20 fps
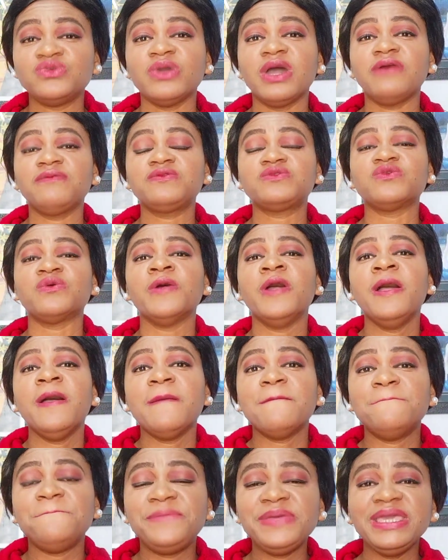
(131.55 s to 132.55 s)
You have to
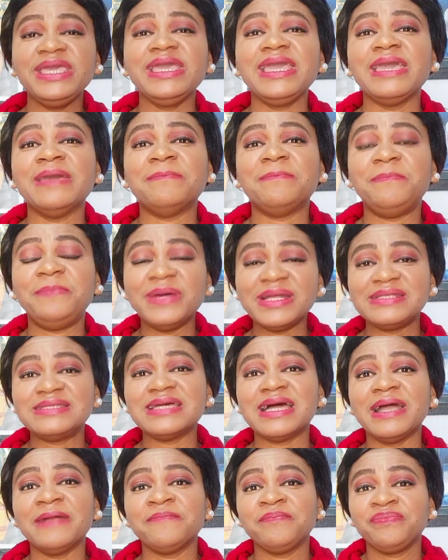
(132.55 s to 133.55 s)
be a
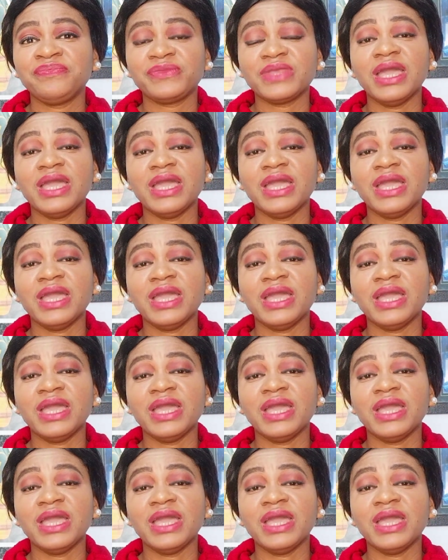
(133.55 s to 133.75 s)
better